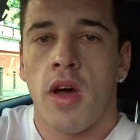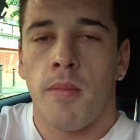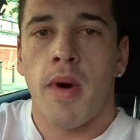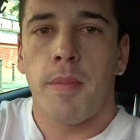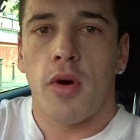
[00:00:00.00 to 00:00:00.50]

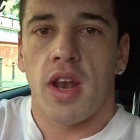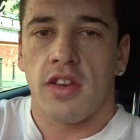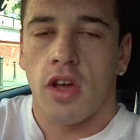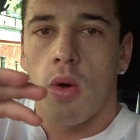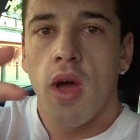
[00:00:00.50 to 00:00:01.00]
my body.
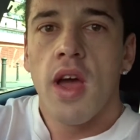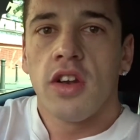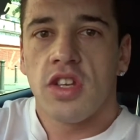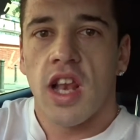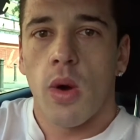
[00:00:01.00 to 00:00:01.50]
So
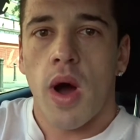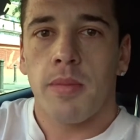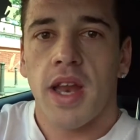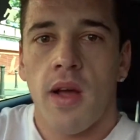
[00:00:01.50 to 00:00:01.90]
just a little update